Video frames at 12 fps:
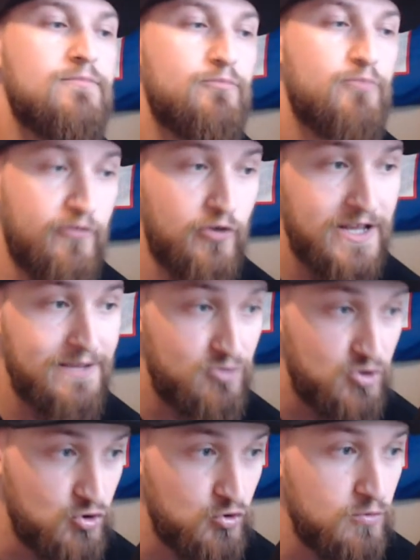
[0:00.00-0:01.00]
preferred him
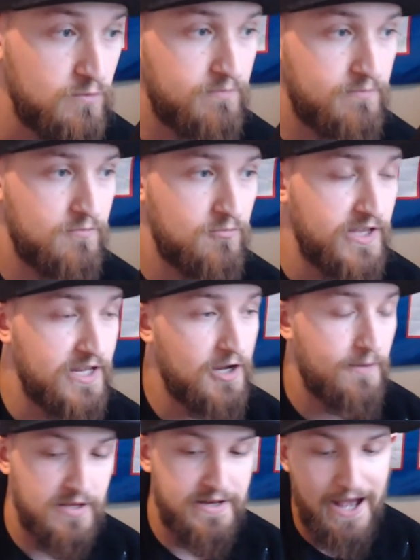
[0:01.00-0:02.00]
do leading
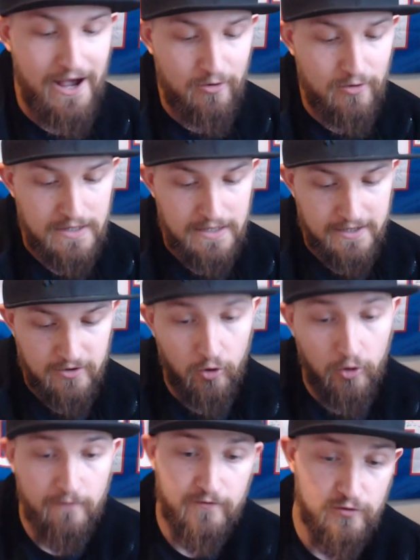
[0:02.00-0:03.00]
up to now,
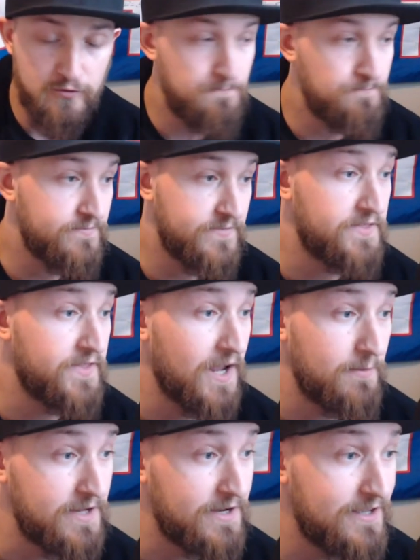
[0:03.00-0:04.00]
or if you think I'm
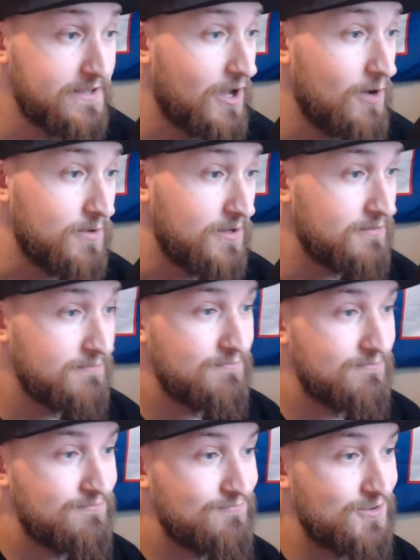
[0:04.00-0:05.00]
an idiot, tell me,
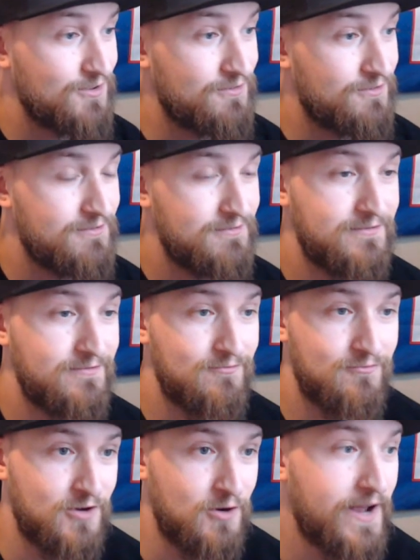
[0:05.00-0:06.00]
because
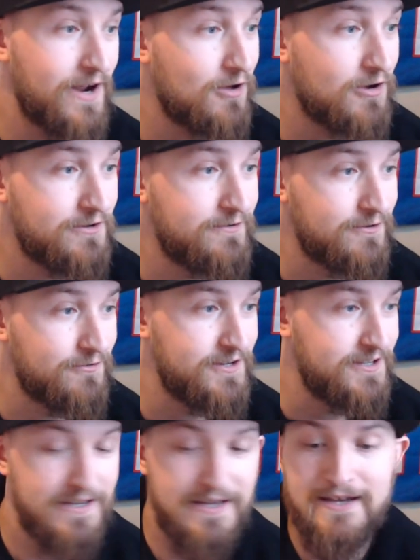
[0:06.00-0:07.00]
we're not all going to
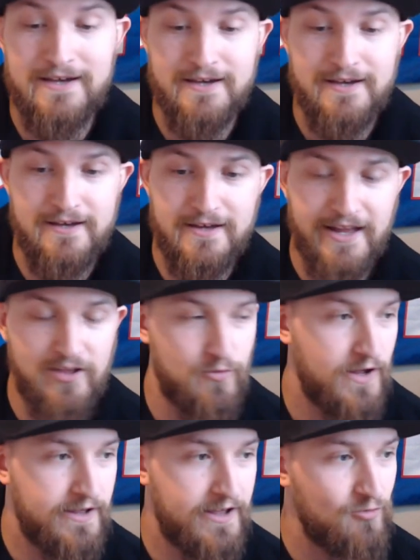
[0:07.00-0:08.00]
agree, and that's
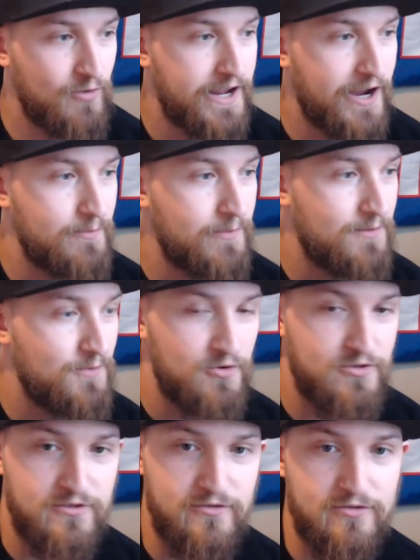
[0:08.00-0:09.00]
what I care about
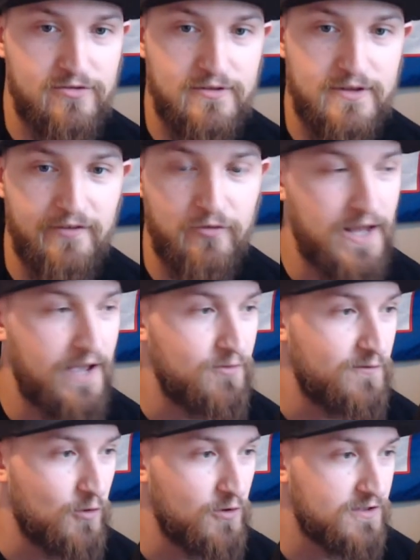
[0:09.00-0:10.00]
most, is everyone having a
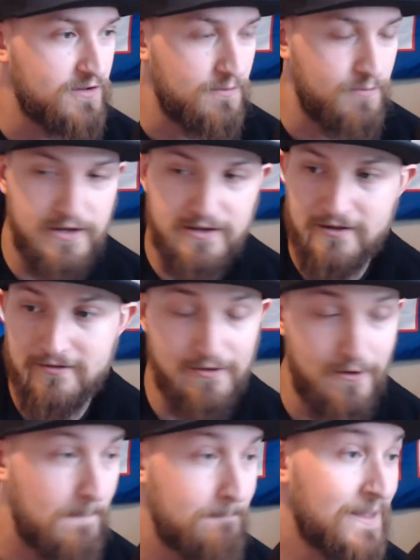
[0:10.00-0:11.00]
voice and an opinion.
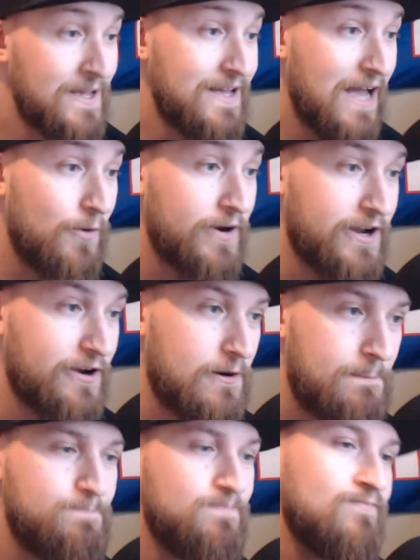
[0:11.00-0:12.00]
So I want to hear
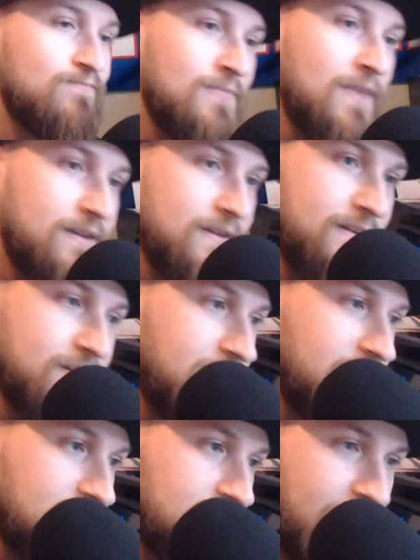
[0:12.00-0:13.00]
them.
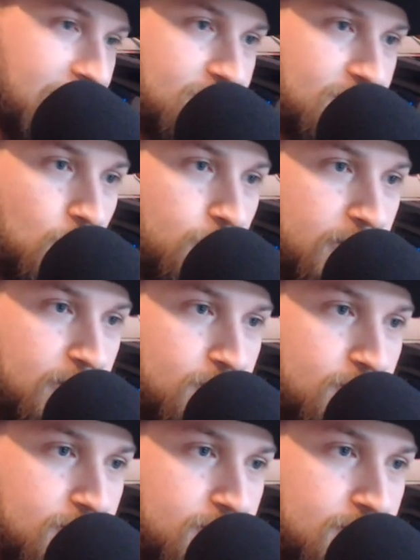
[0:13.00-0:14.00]
Thanks, guys. Go
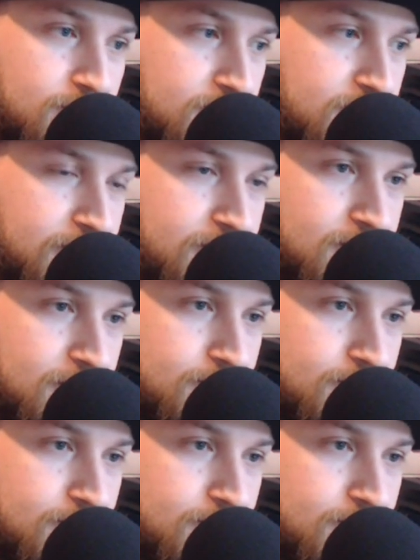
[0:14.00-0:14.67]
Bills. See you next time.